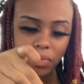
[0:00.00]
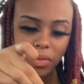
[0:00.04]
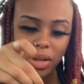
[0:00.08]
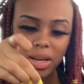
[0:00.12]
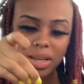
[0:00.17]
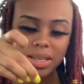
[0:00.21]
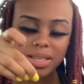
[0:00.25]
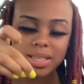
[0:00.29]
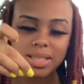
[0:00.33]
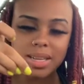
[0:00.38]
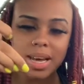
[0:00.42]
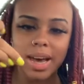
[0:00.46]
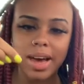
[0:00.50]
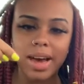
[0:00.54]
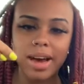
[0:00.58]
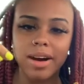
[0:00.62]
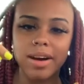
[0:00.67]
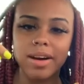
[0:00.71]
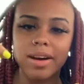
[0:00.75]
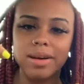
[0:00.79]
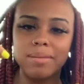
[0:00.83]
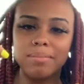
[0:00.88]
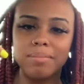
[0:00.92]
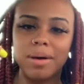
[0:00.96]
it's
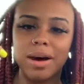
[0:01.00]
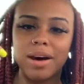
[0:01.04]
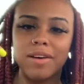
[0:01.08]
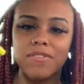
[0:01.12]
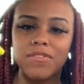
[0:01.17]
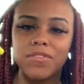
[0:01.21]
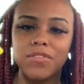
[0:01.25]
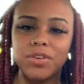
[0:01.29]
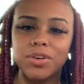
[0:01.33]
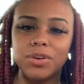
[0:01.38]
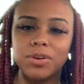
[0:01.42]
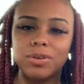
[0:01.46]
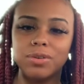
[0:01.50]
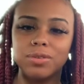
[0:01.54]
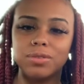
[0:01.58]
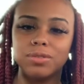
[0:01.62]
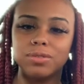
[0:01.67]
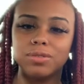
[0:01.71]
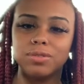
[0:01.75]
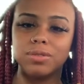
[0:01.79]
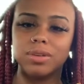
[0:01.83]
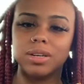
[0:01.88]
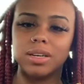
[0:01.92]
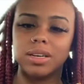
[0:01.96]
hair in my
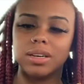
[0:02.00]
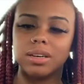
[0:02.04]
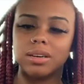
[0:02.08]
food